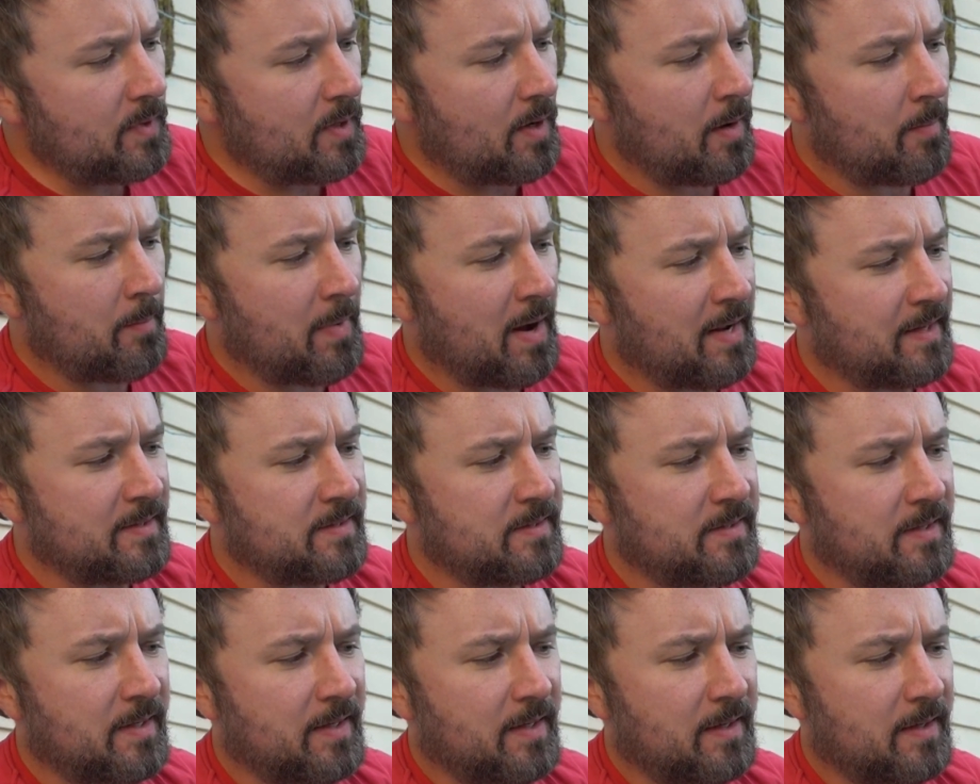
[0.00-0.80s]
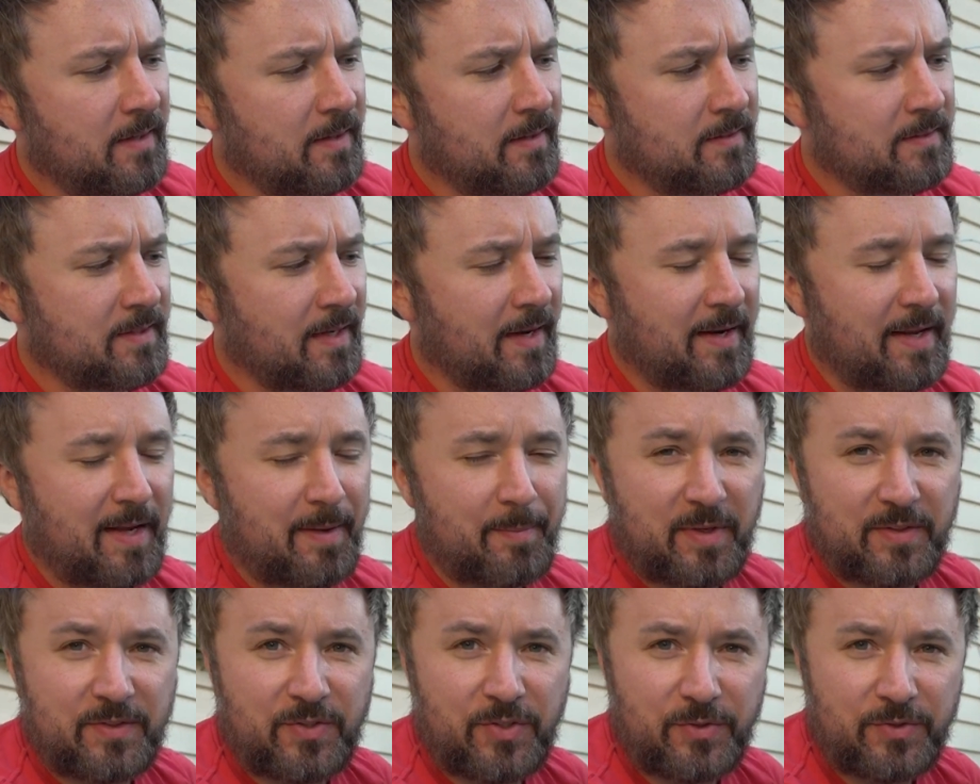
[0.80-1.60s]
Mine's in
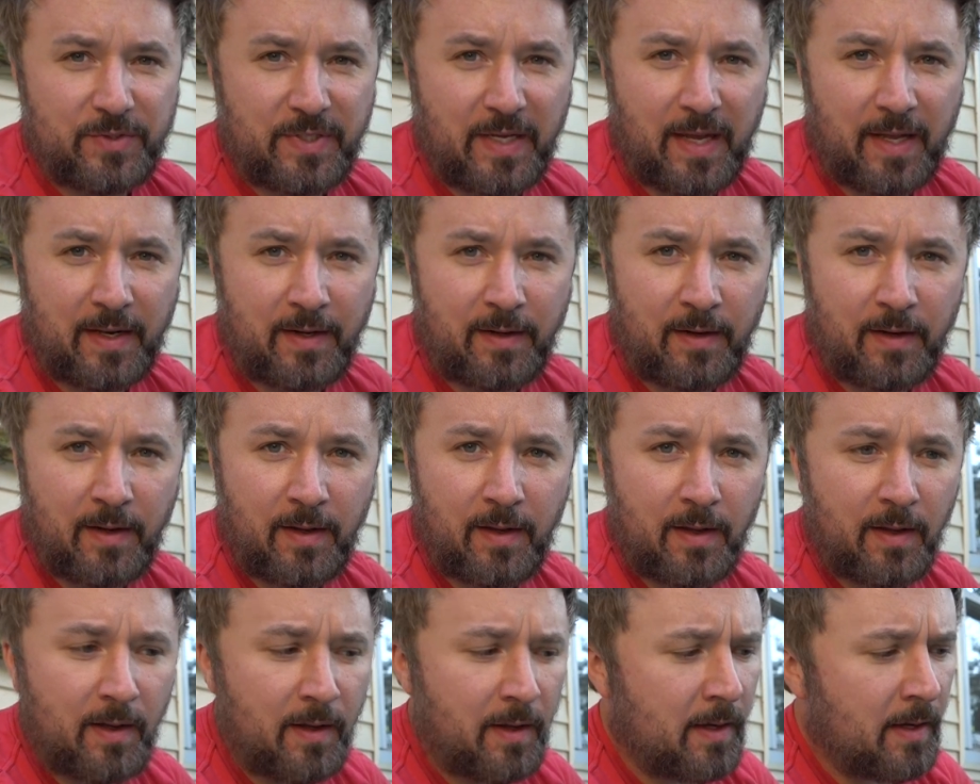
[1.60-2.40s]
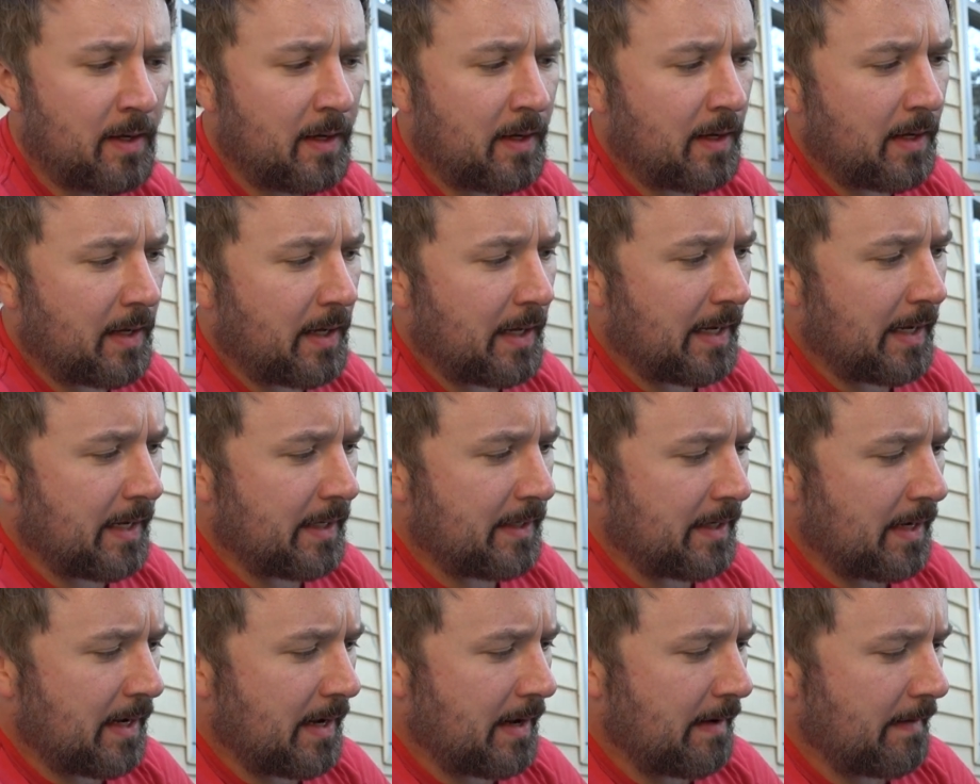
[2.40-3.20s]
Dyneema 210,
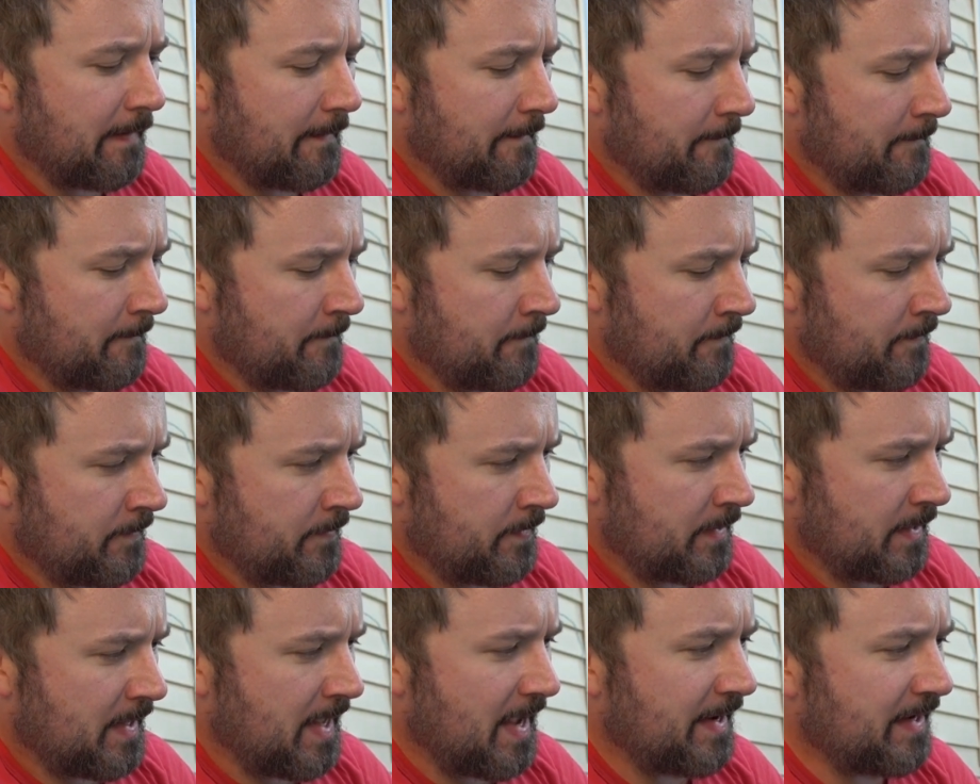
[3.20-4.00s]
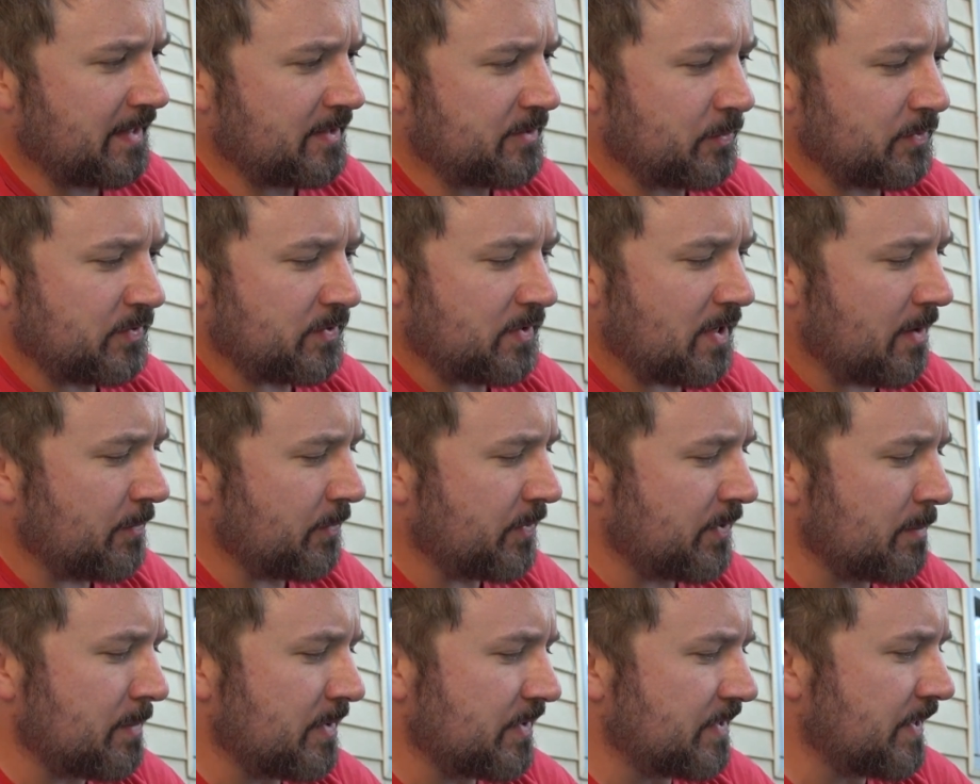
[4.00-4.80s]
and yeah, I guess we'll start
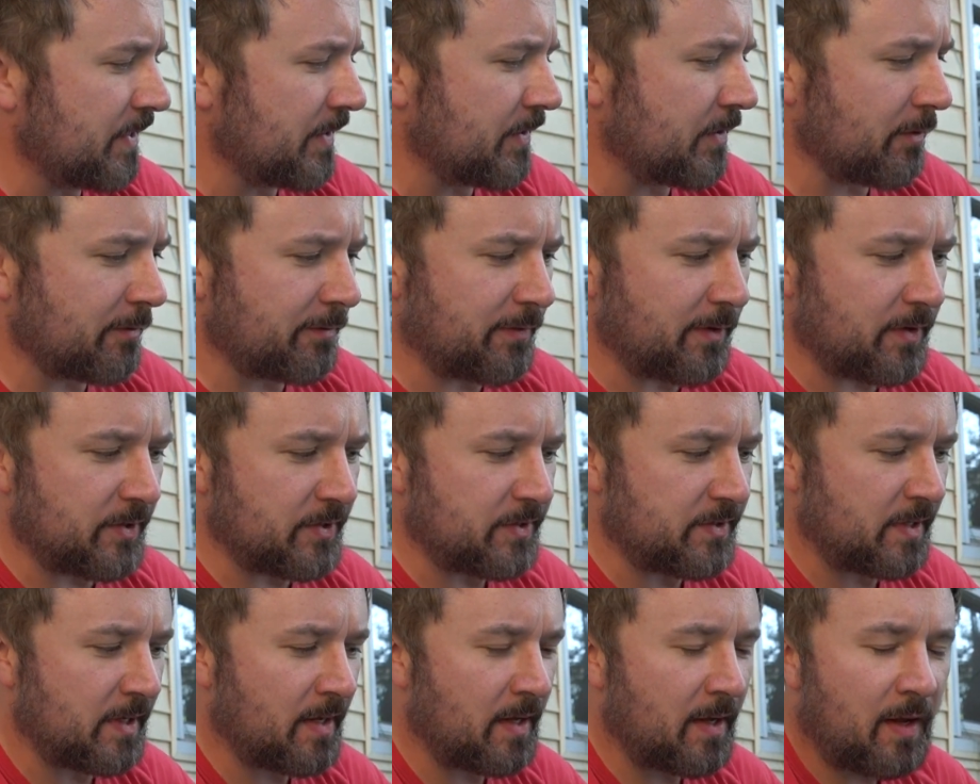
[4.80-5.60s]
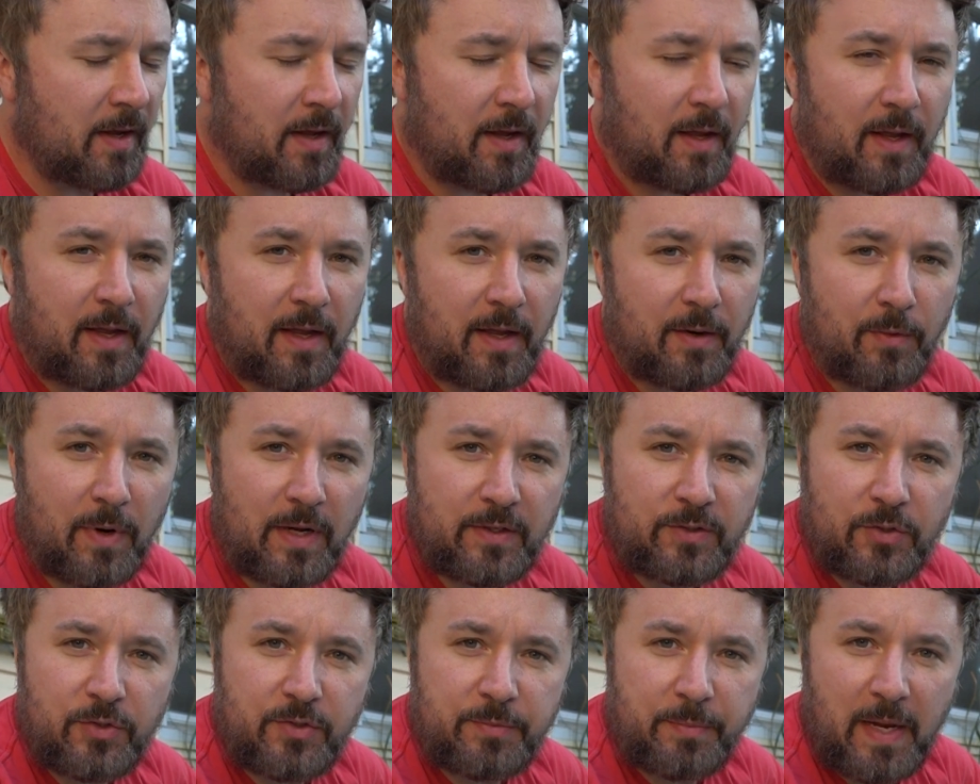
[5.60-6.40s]
with the material first. In
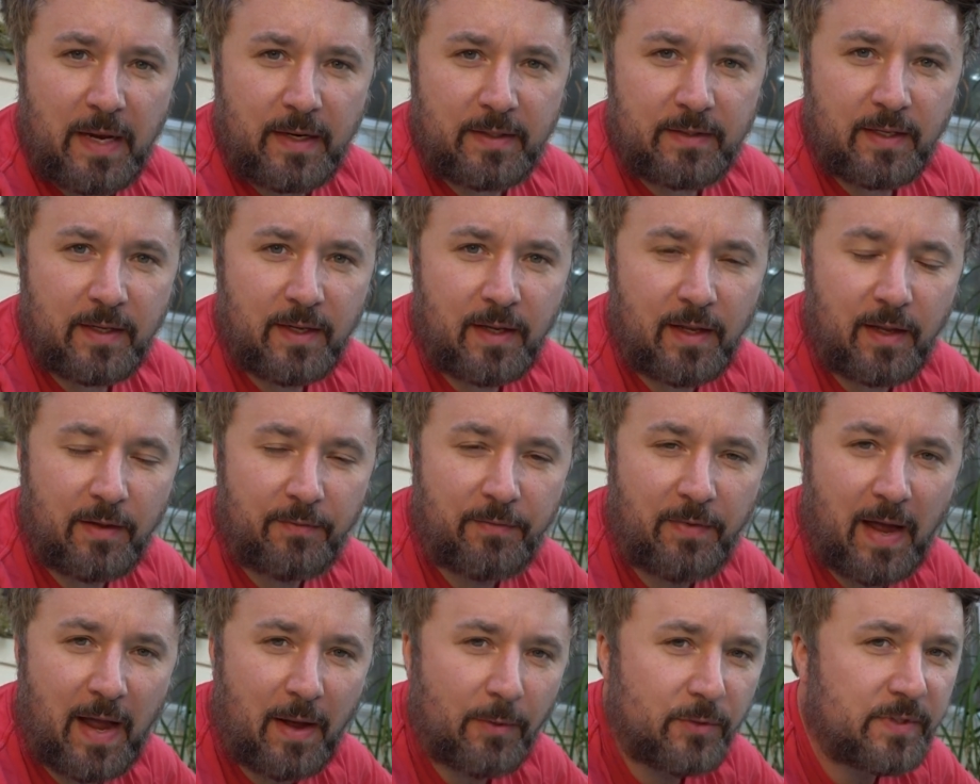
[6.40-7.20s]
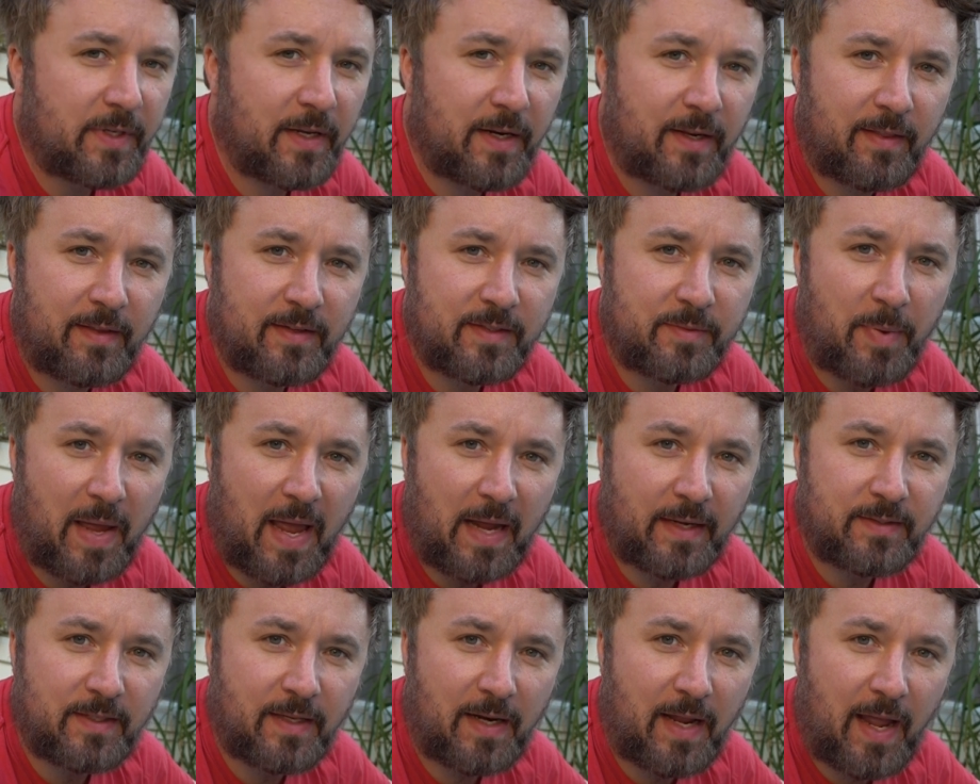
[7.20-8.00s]
retrospect, if I was getting this
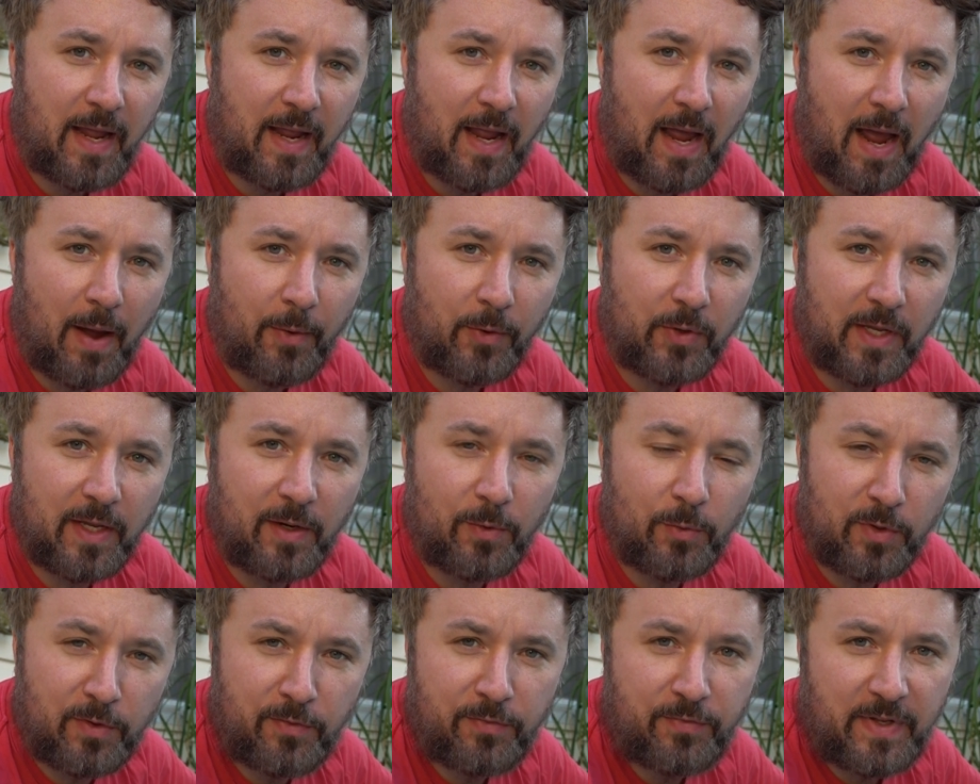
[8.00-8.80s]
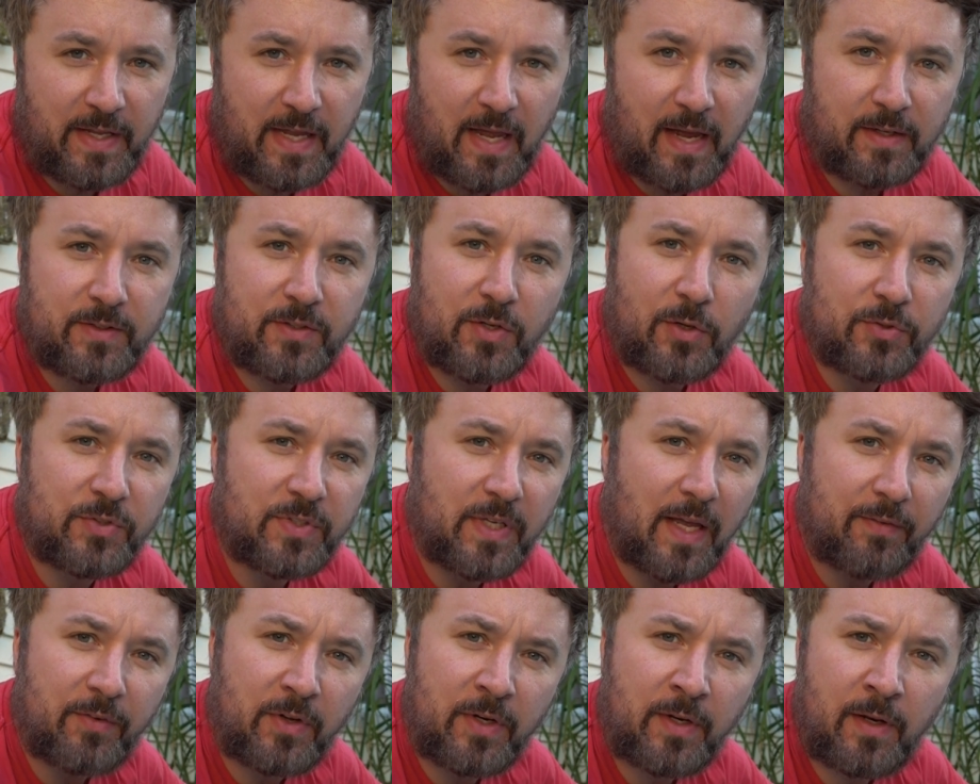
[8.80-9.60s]
bag today, I would get it with
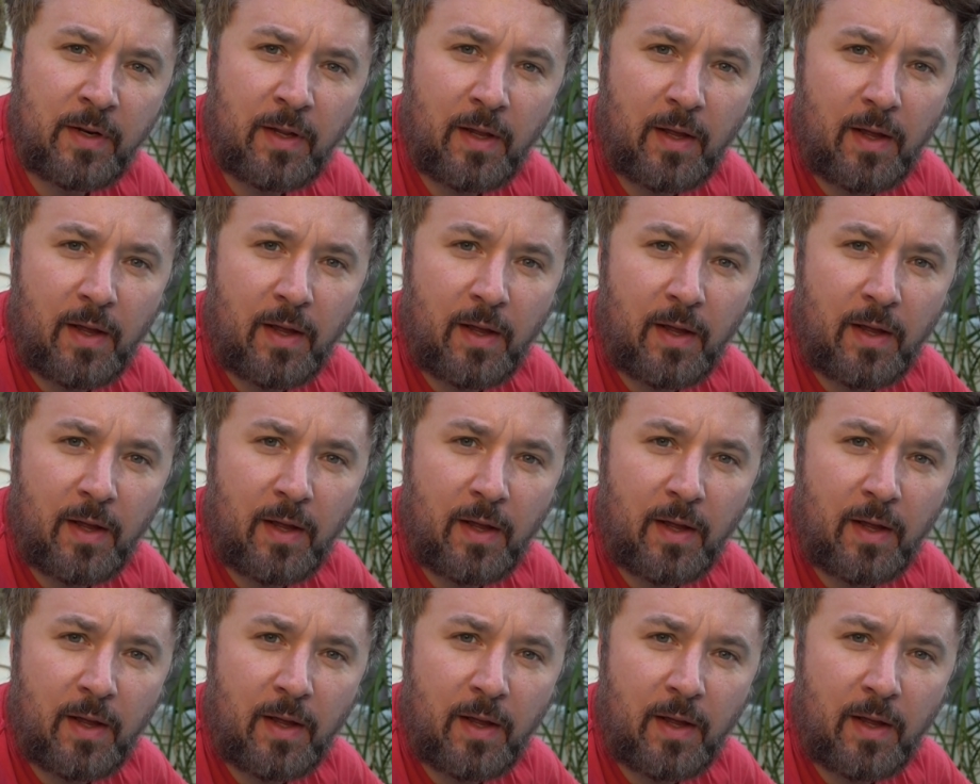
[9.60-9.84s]
VX07.